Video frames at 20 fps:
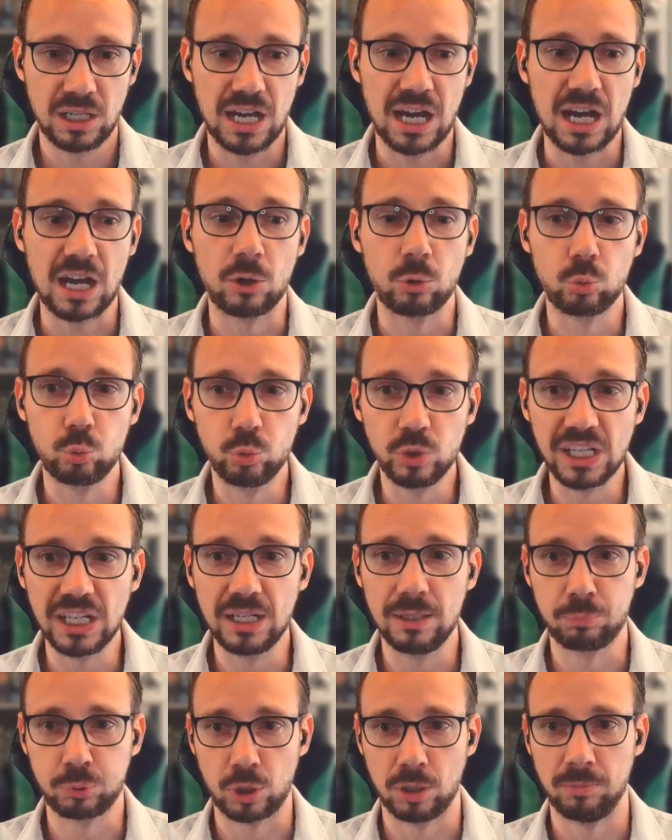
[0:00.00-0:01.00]
are
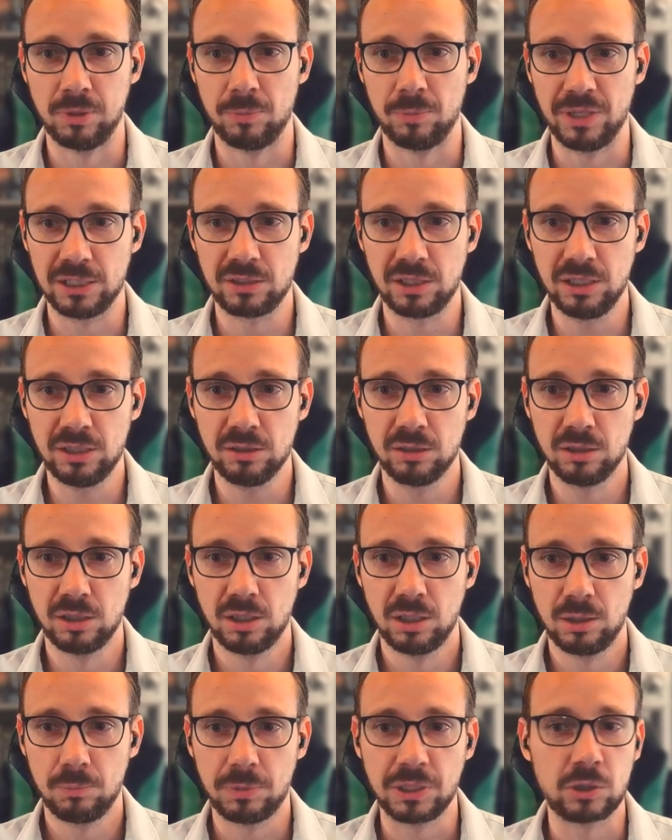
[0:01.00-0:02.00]
really problematic
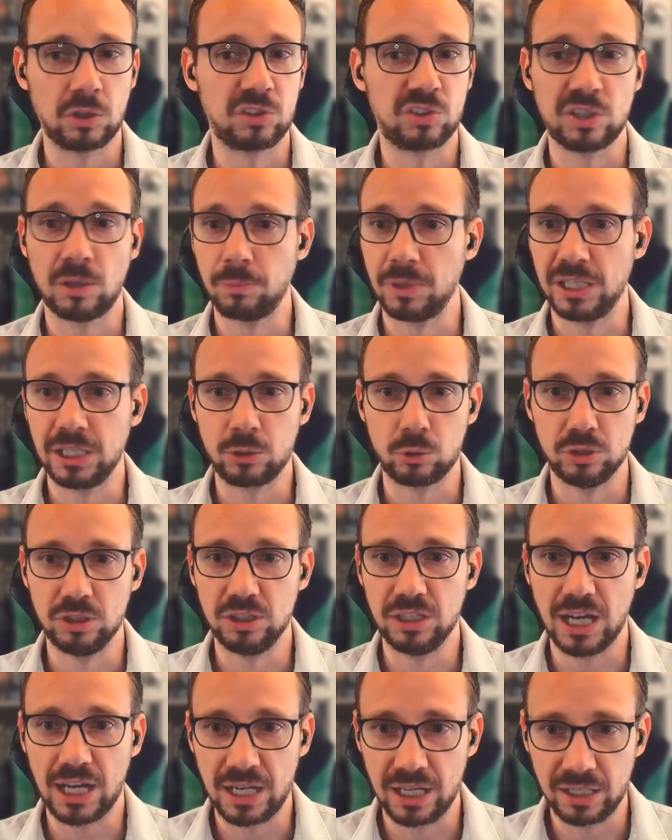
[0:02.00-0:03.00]
because somebody could
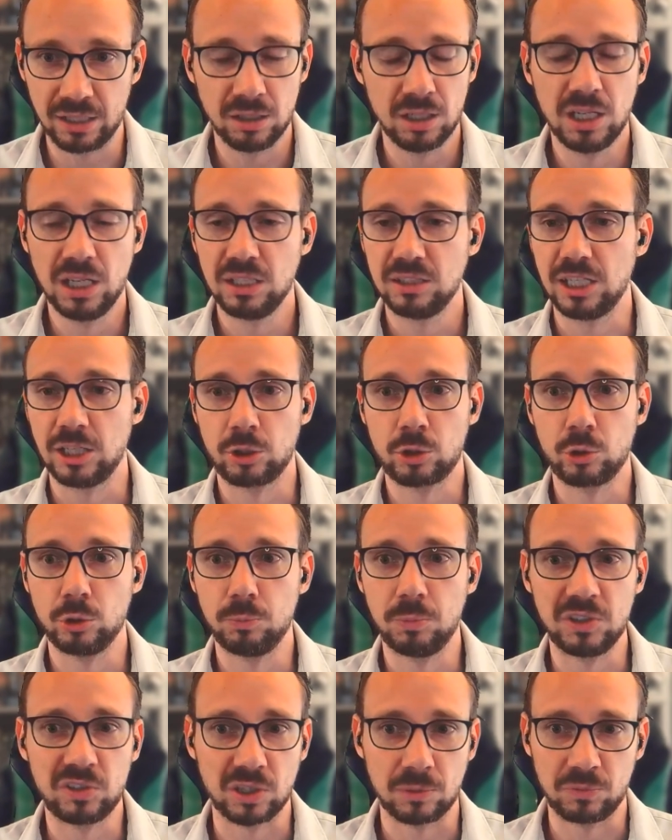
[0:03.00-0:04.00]
die. There could
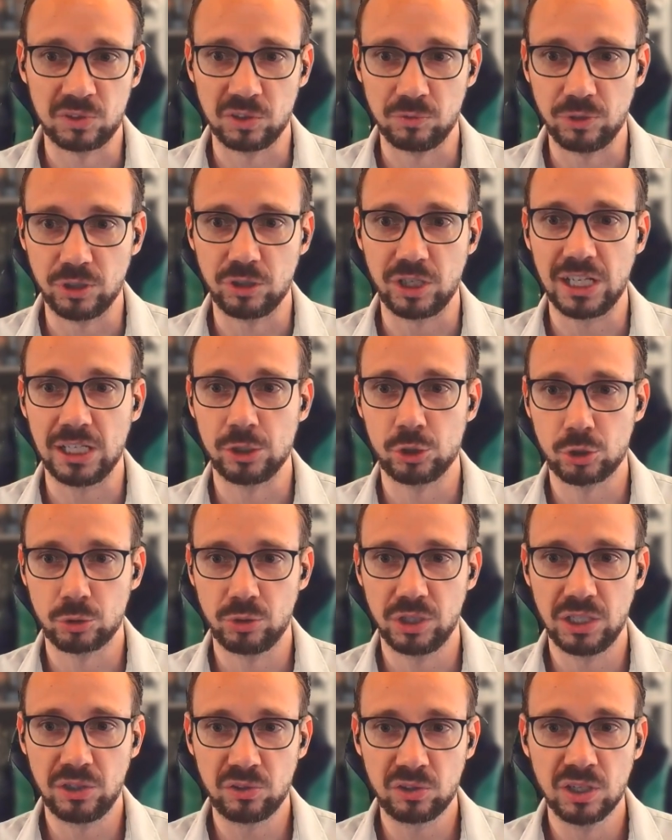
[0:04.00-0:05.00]
be some severe
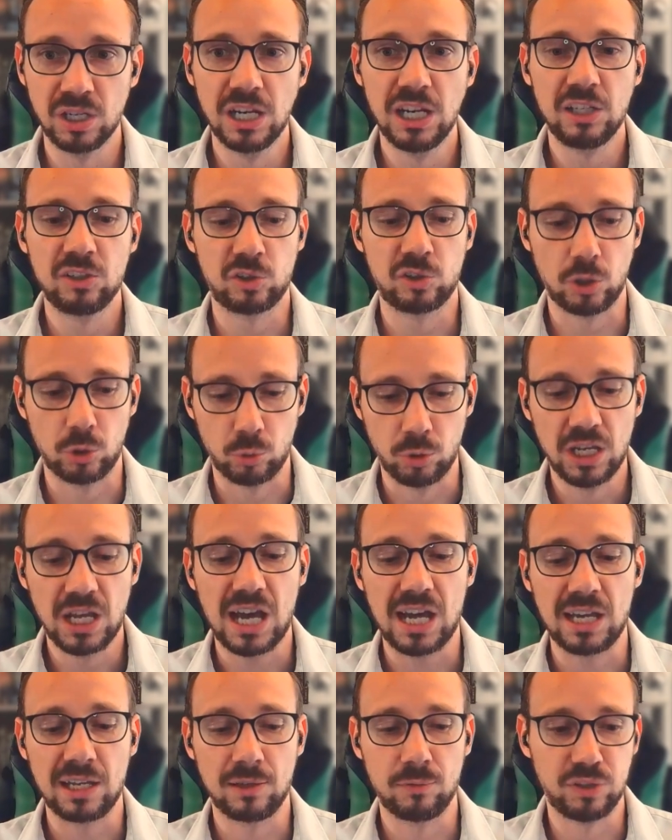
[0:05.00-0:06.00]
injuries. So
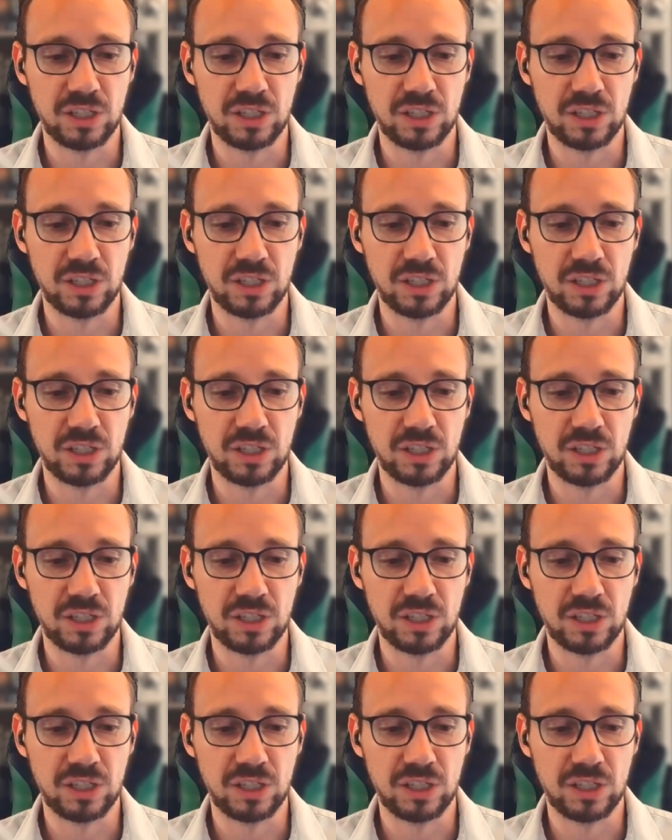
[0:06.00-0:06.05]
I have